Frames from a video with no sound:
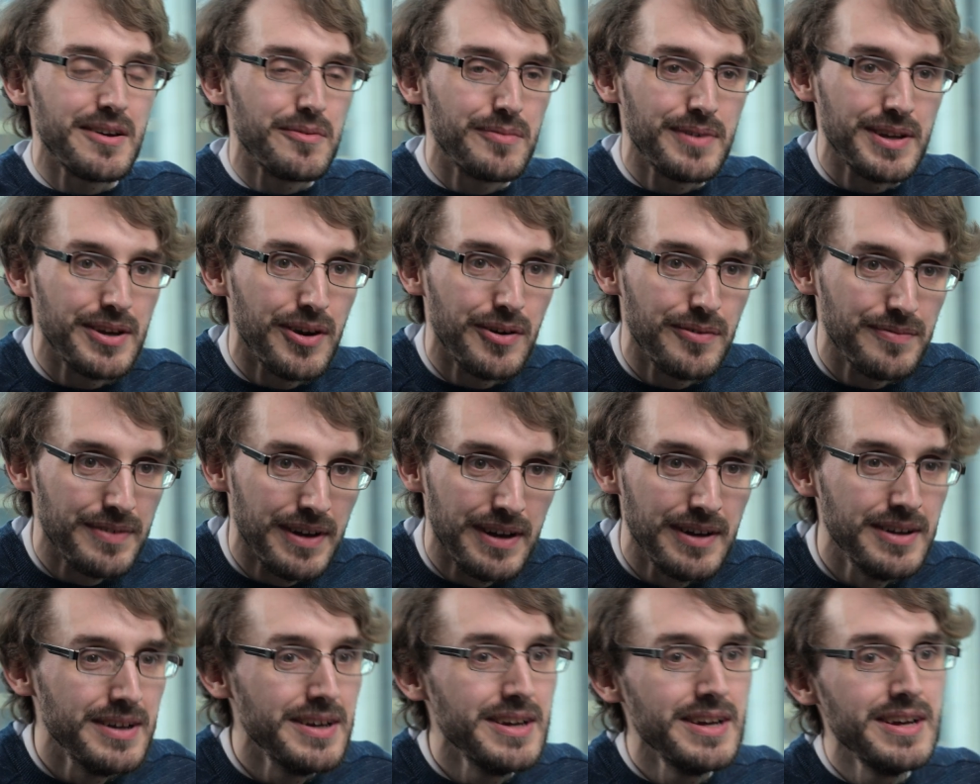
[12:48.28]
that we
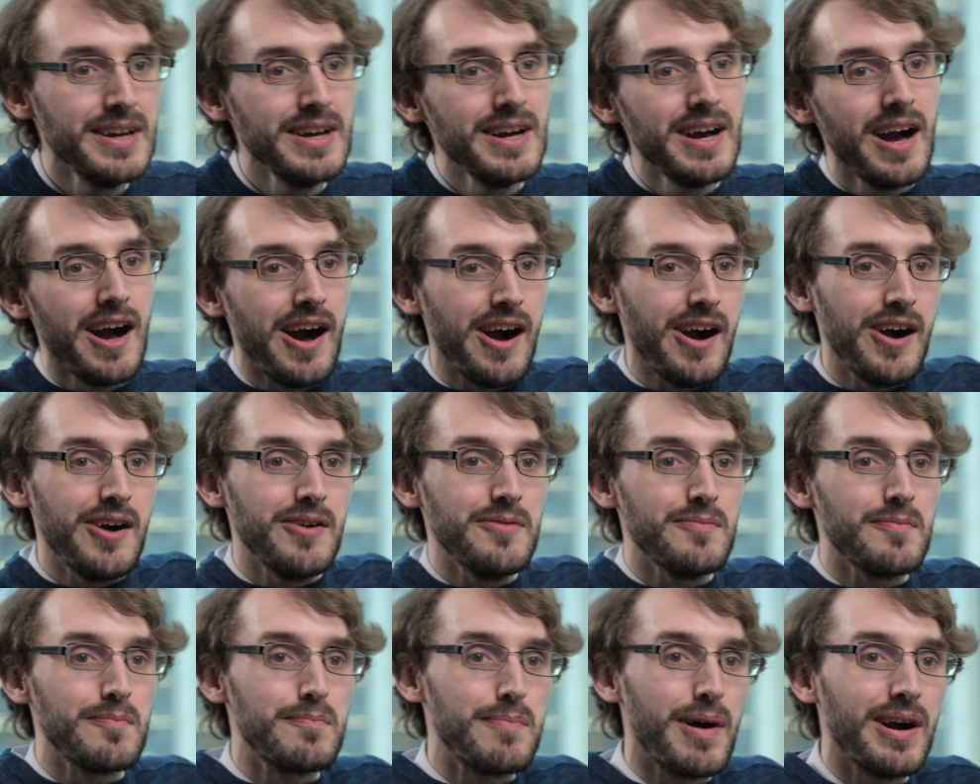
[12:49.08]
offer.
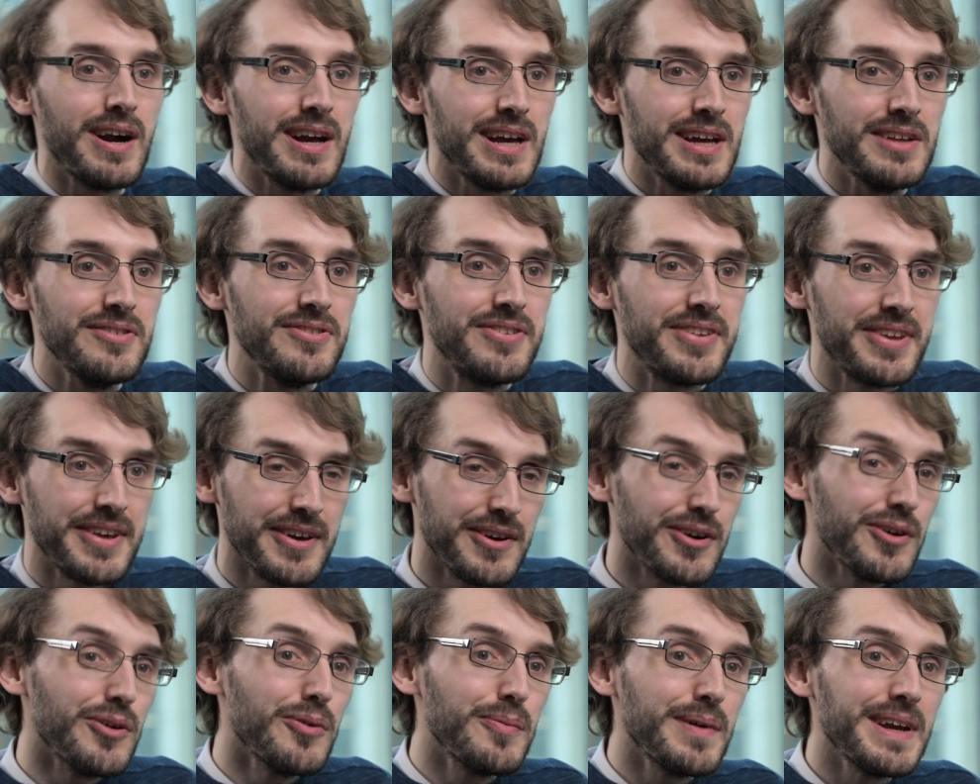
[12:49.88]
But
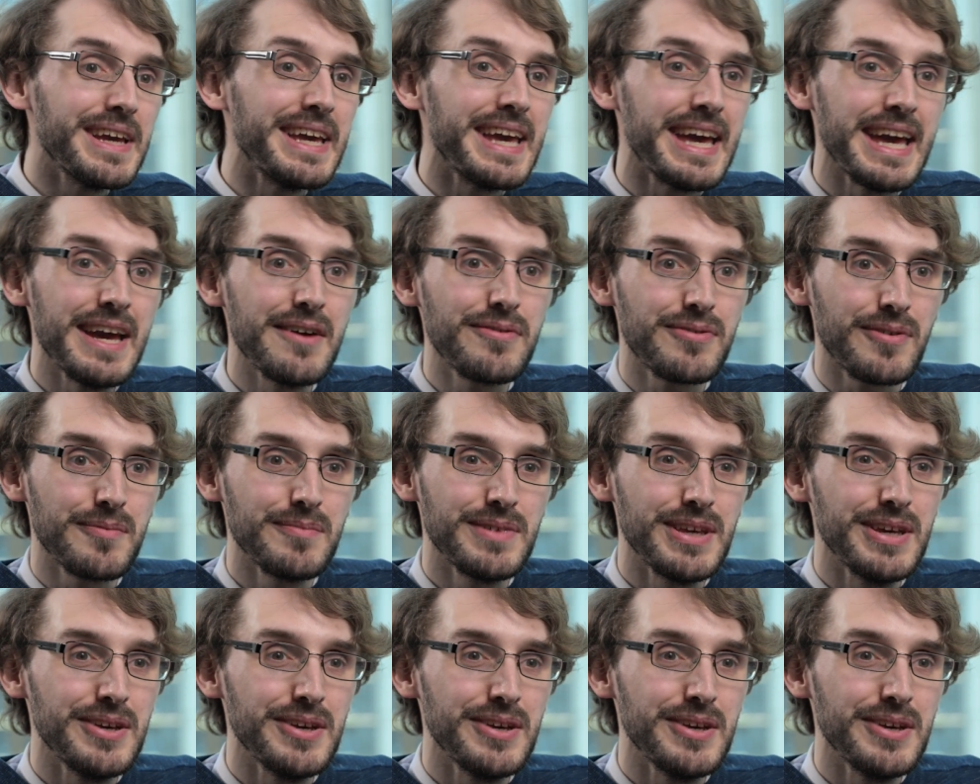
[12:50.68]
until we hear from